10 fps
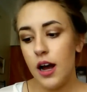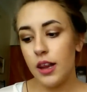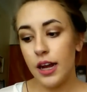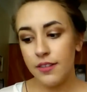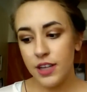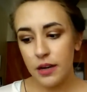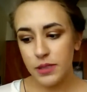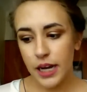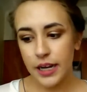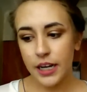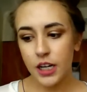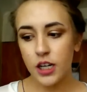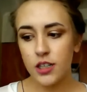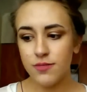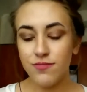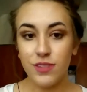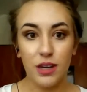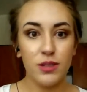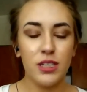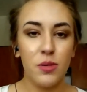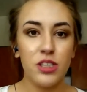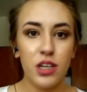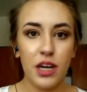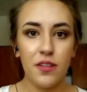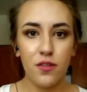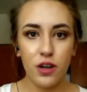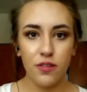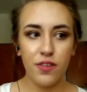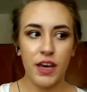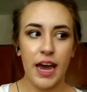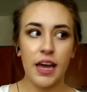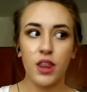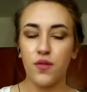A lot of times I hear, like, when someone's looking for a VA,